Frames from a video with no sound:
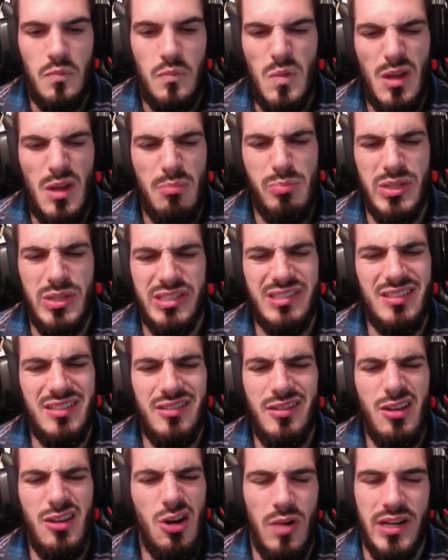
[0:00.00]
But still,
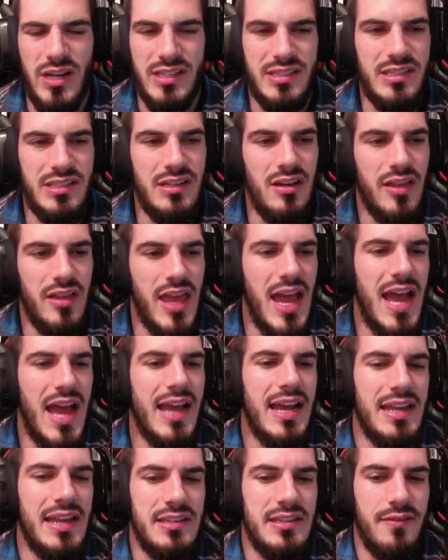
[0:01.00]
you don't want to see all that. I
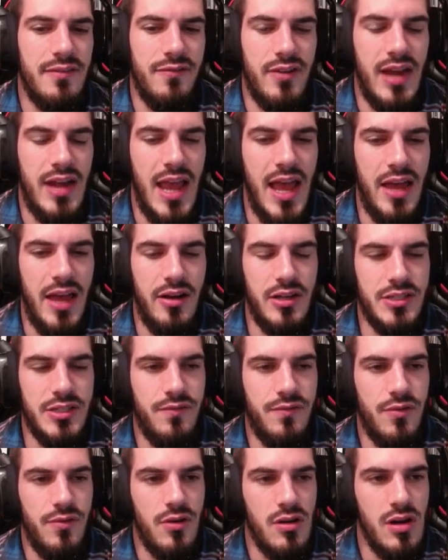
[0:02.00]
got different add-ons
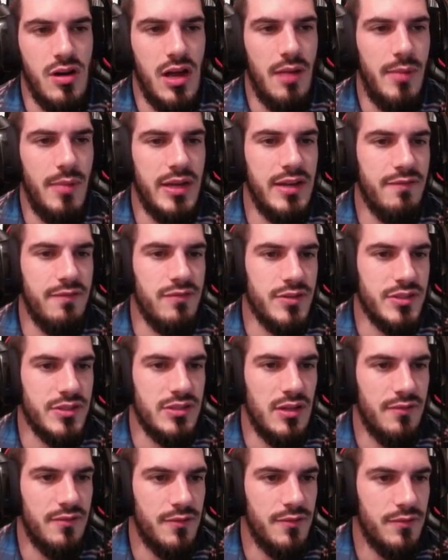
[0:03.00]
for my different
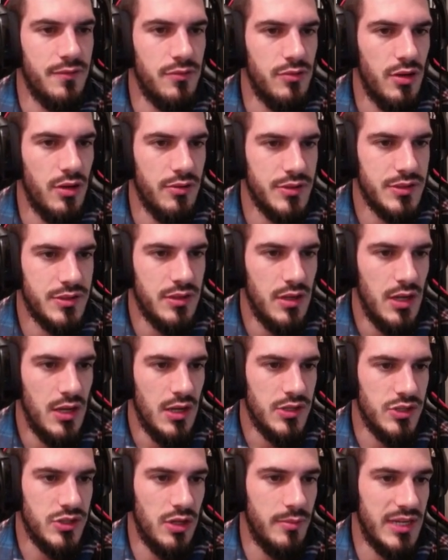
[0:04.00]
stuff if you noticed.
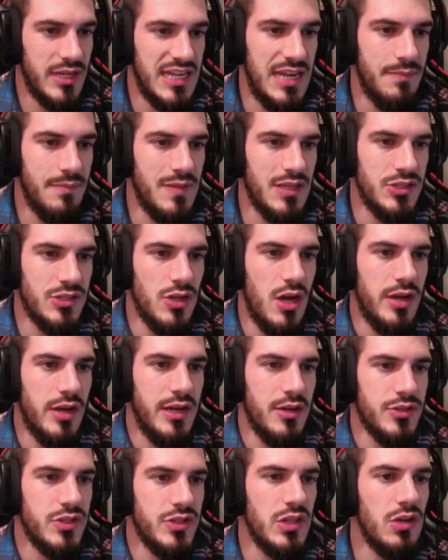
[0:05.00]
So I'm going to keep this on
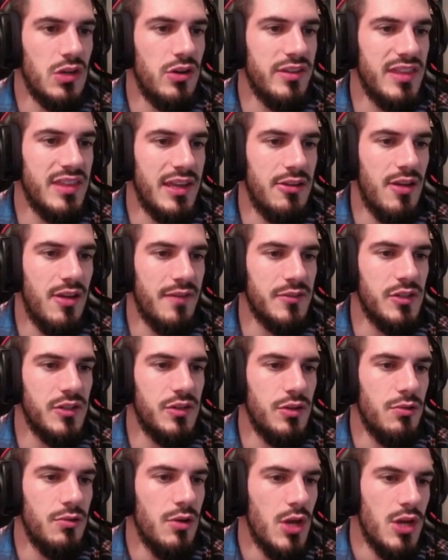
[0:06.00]
here. So the only thing you have to
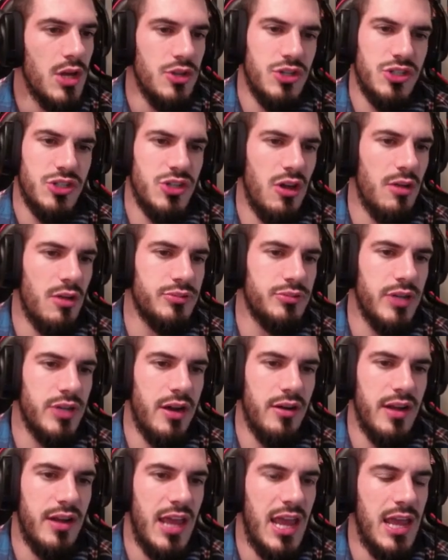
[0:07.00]
do, just go to
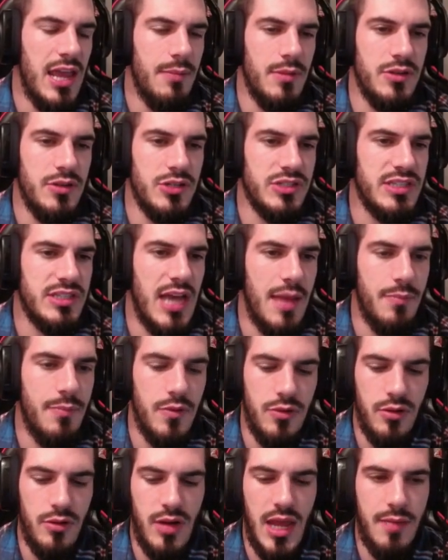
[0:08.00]
player name and just type
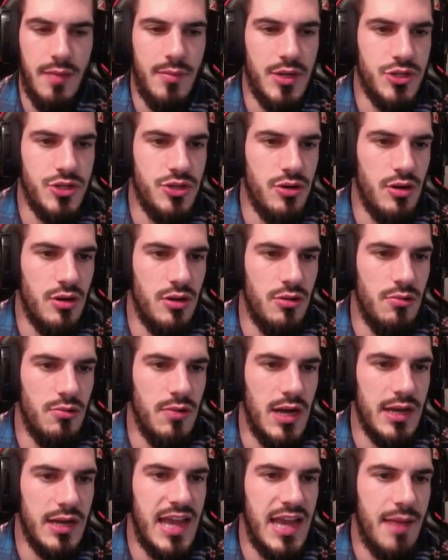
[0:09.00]
in your name. Make sure you
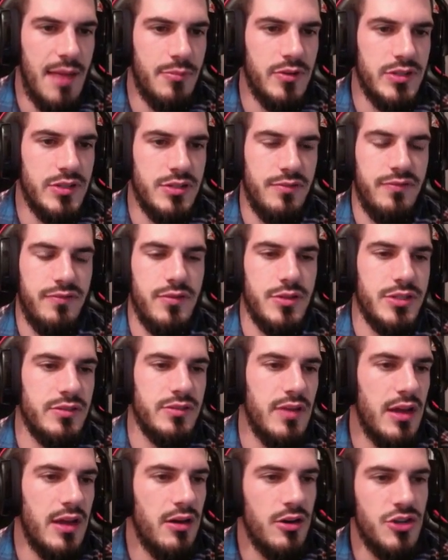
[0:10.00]
capitalize the first
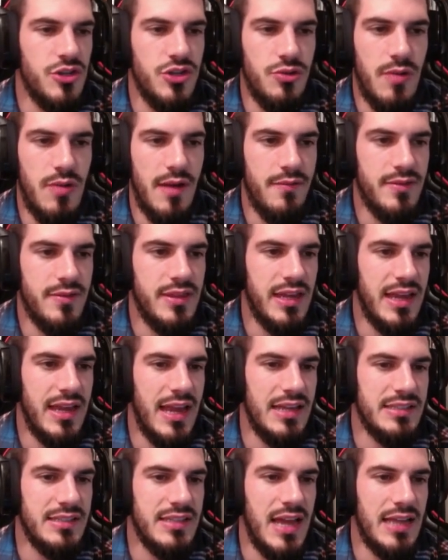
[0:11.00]
letter and do everything
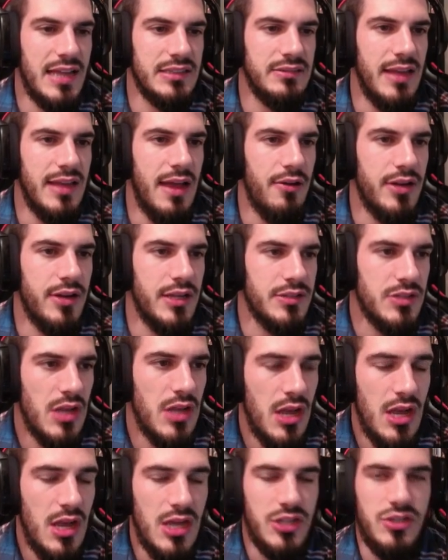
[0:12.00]
exactly how it is.
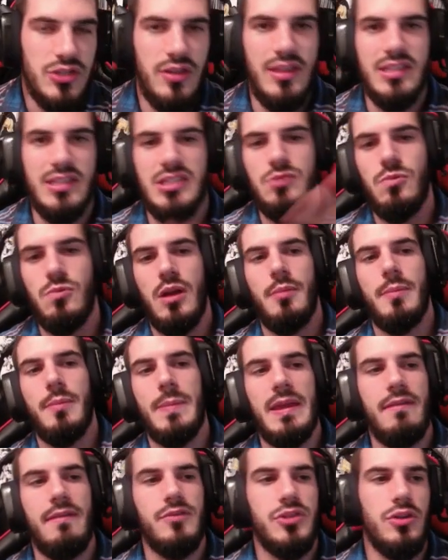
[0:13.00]
So this is what I'm going to be
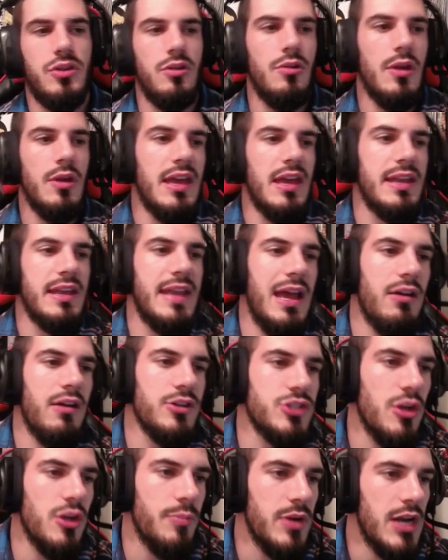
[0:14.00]
giving to you. Now
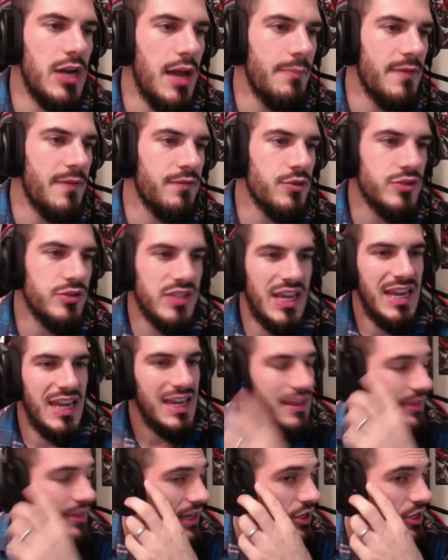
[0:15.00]
let's open it up if there's
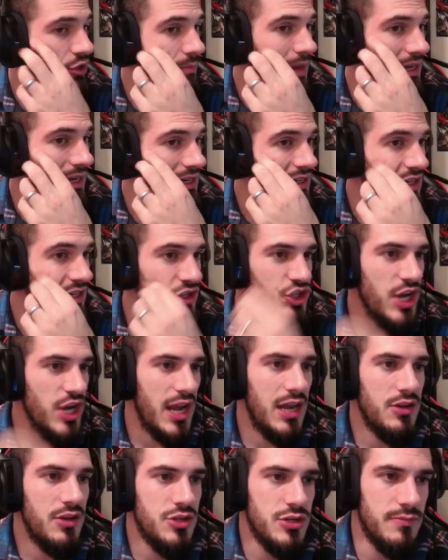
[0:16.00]
anything you may need to
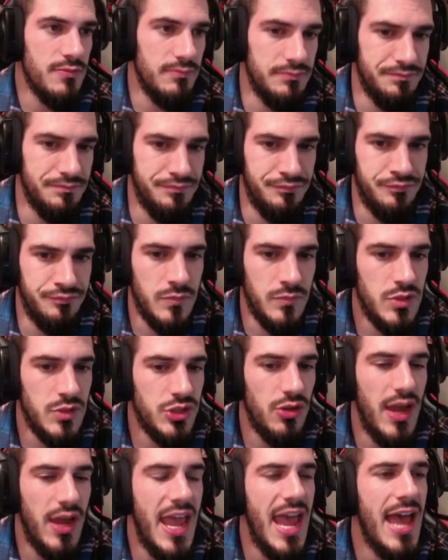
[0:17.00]
change.
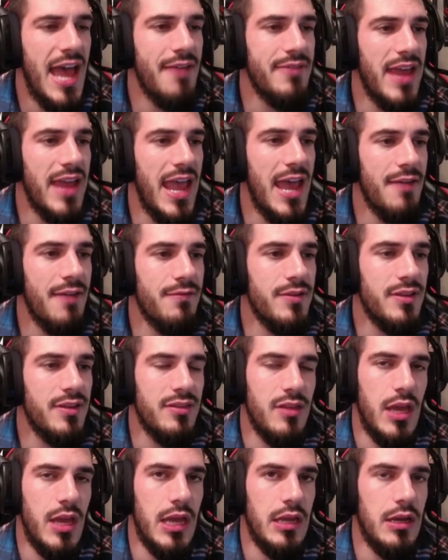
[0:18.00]
So I have
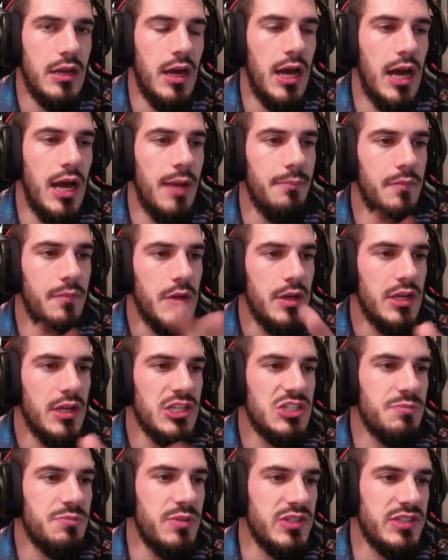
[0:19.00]
everything
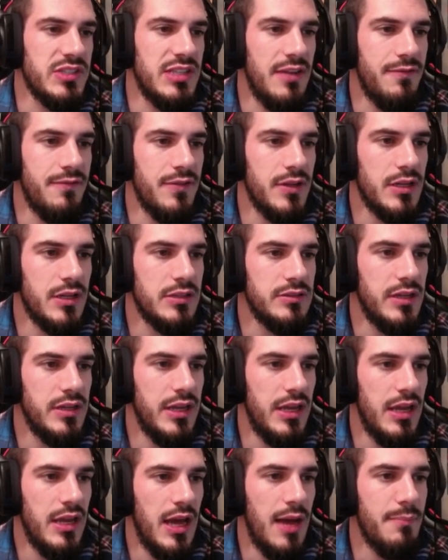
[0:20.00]

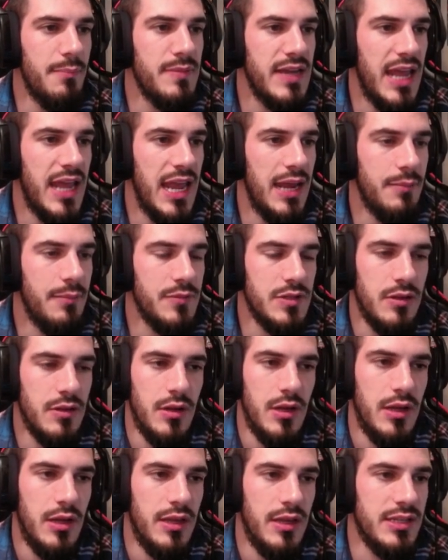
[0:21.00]
specifically named.
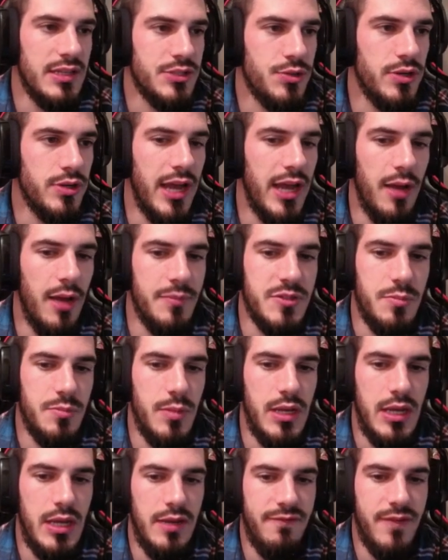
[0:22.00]
This really helps
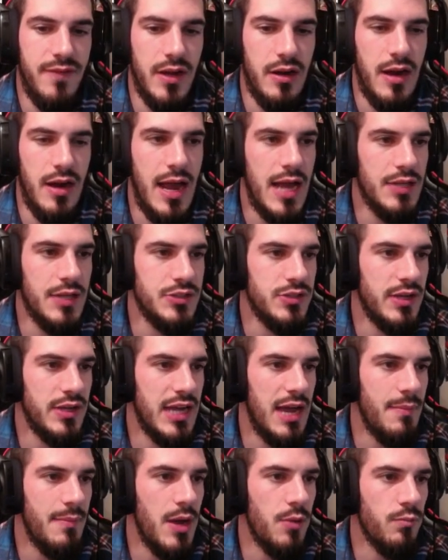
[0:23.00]
me figure out. So I
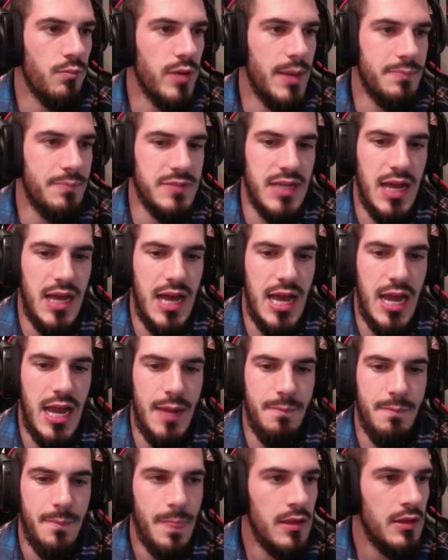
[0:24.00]
got my rip time.
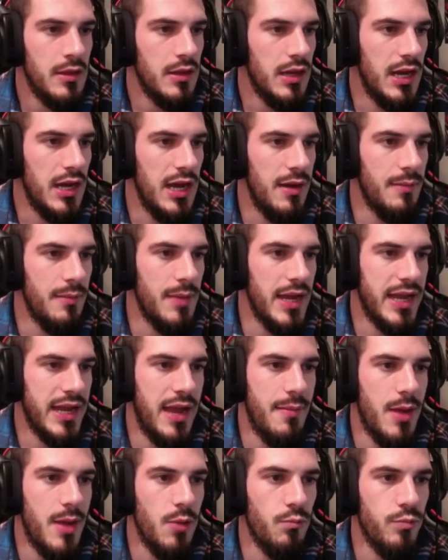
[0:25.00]
I
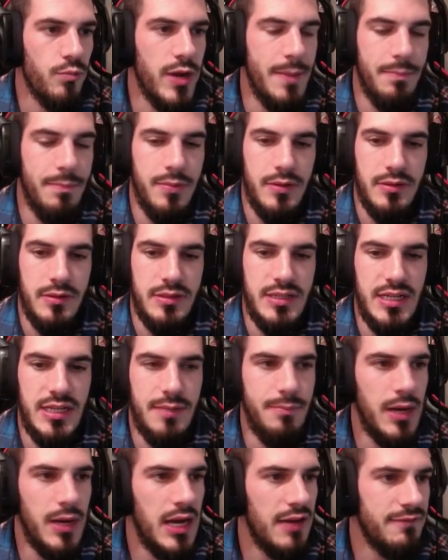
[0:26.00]
got my rip
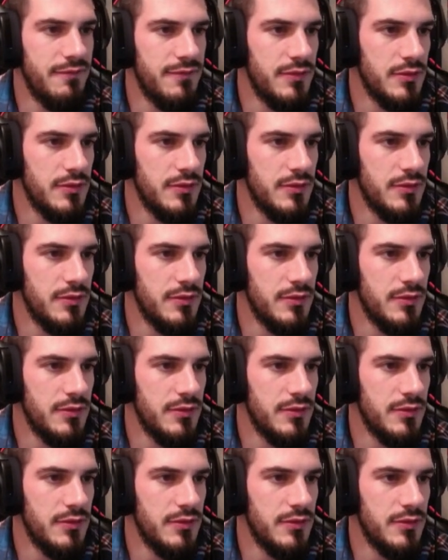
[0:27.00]
debuff.